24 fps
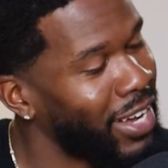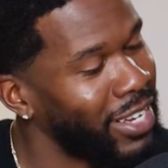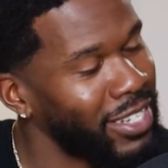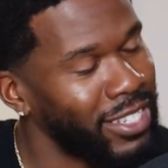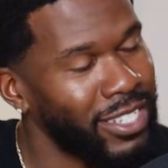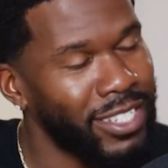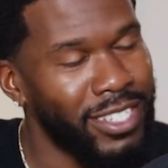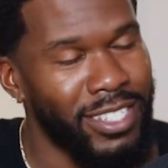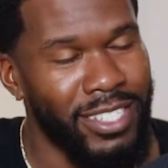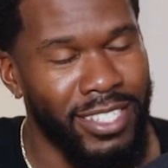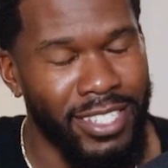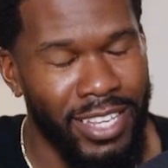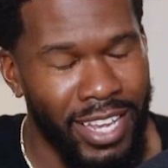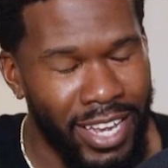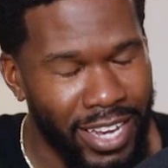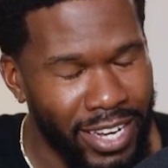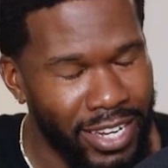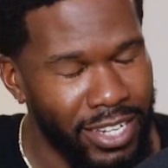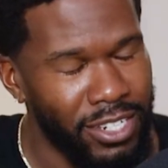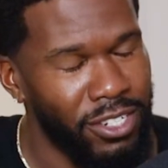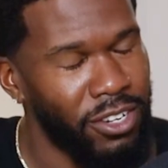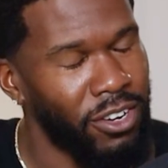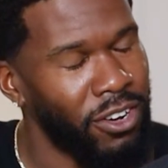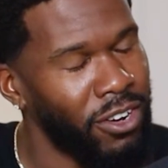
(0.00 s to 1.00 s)
I
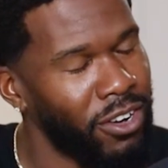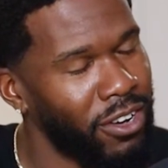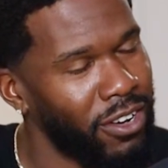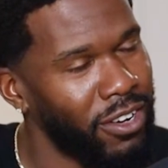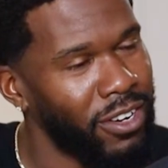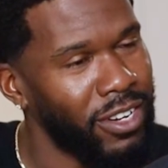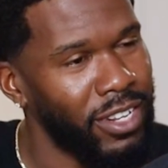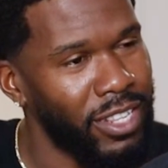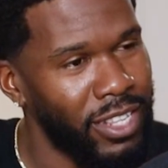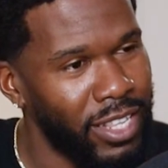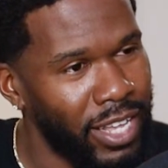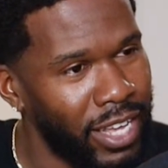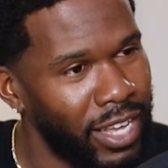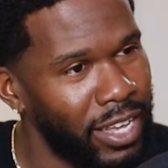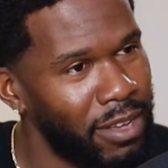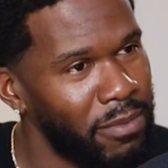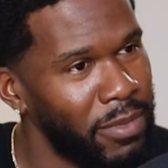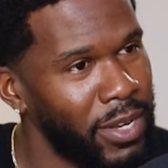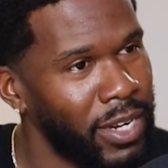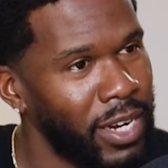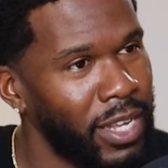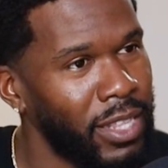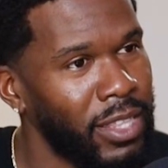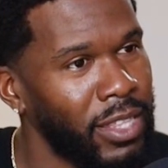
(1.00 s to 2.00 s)
stand on that,
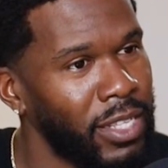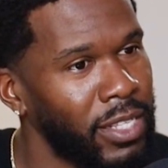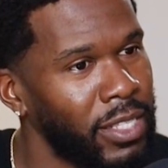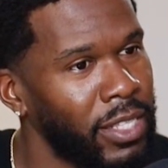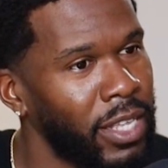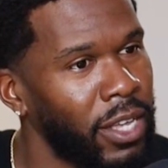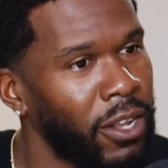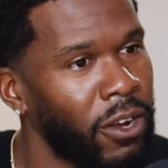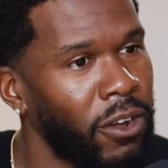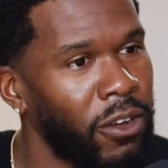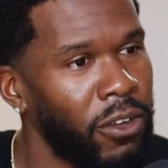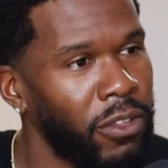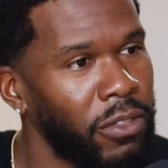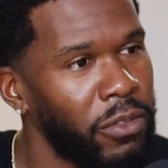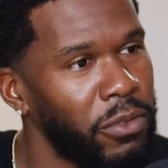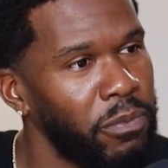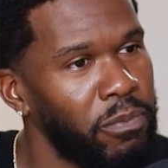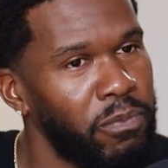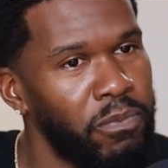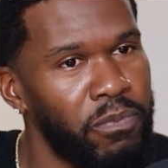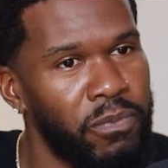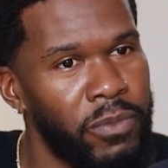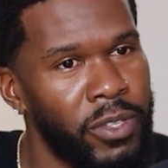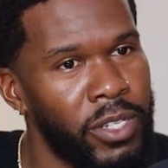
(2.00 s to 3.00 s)
man. I think that all
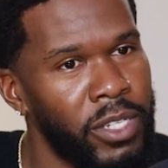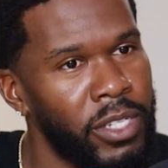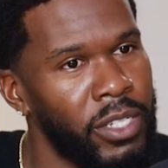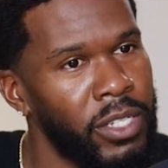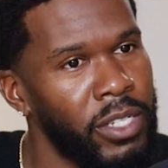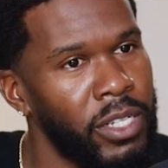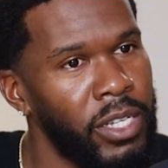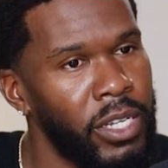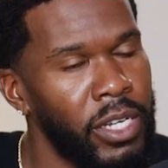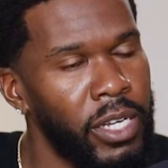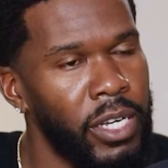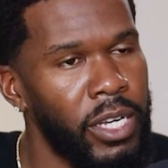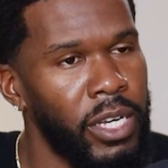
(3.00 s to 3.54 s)
the